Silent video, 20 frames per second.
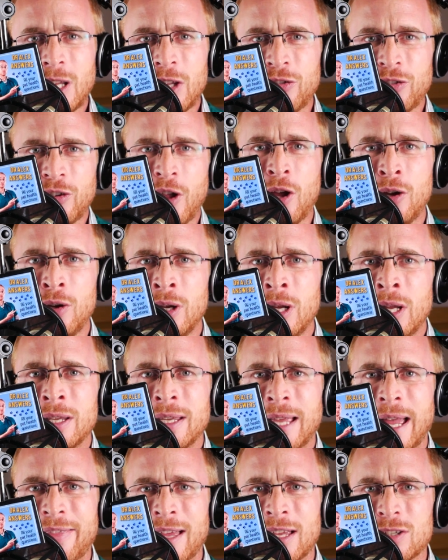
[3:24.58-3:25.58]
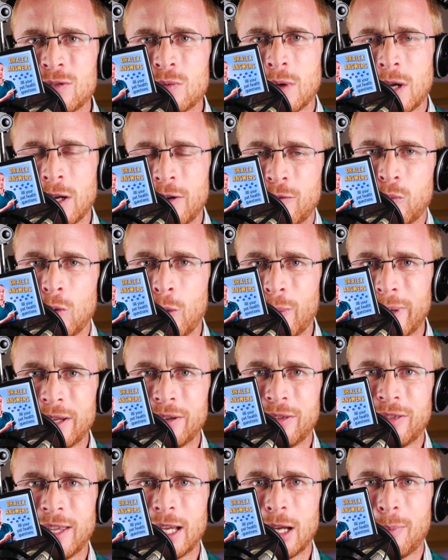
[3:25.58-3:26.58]
So yeah, that's kind of what we
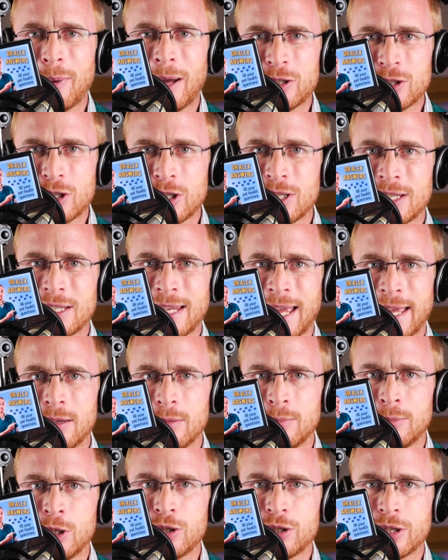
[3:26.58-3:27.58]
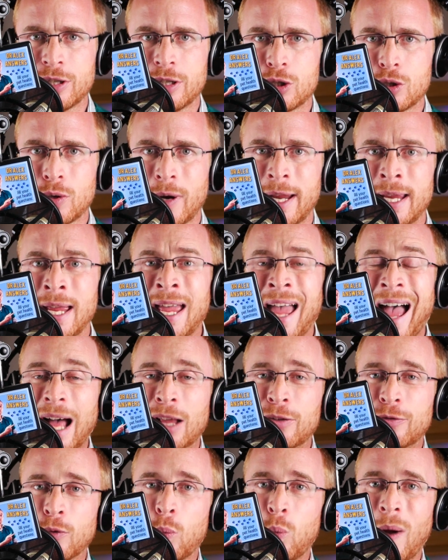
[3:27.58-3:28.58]
can think about, just get them used to the tray.
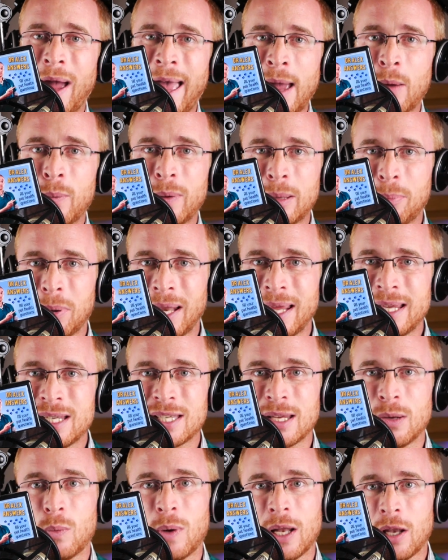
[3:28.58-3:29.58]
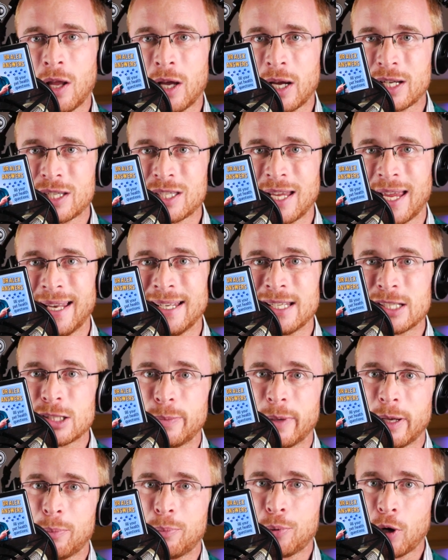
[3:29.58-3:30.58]
As for where we place it, well, like I say, it needs to
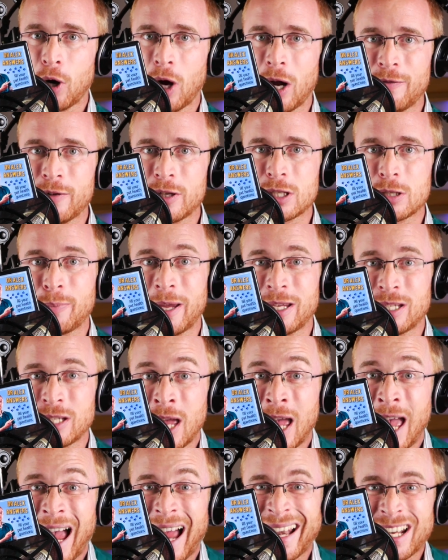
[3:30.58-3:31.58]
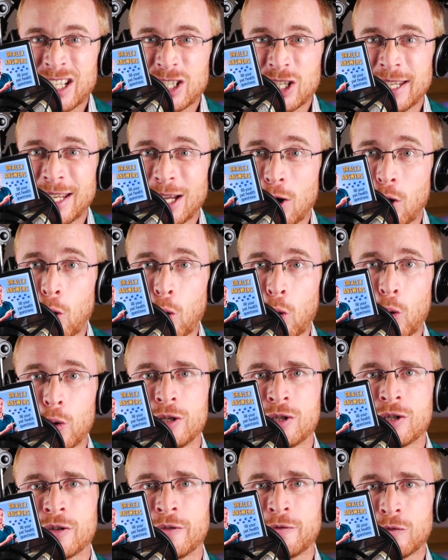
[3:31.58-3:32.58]
be a private space, and actually
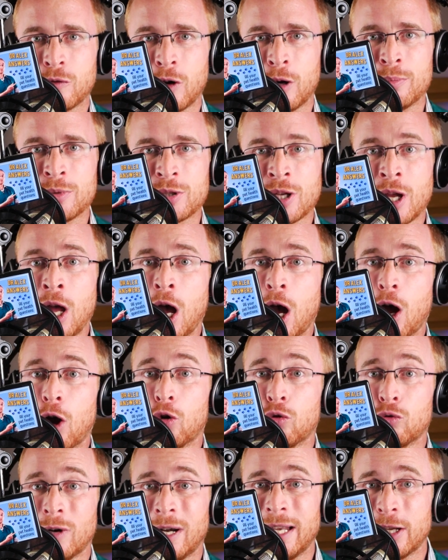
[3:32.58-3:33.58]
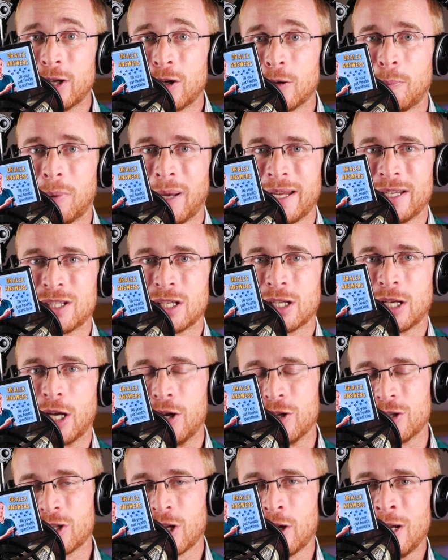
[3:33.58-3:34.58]
corners of rooms are a really good place to
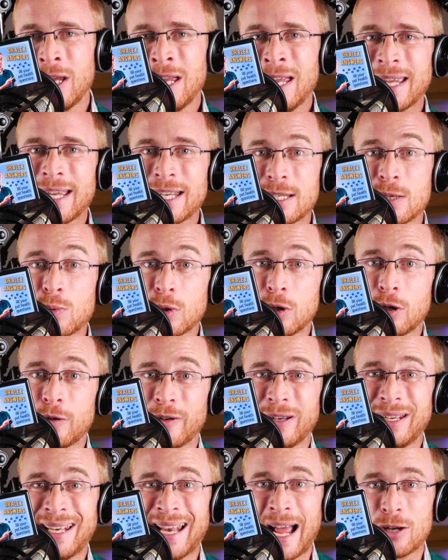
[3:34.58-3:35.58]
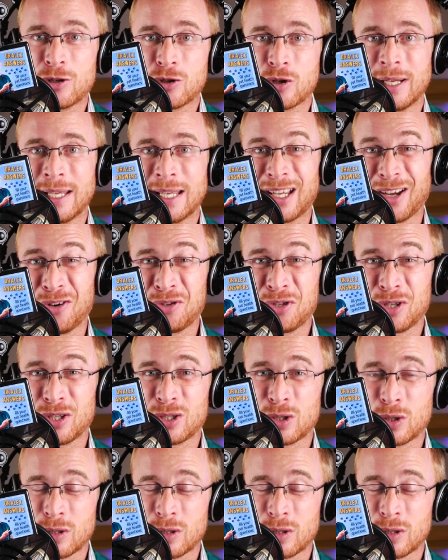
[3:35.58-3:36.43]
go. So kittens will often naturally go to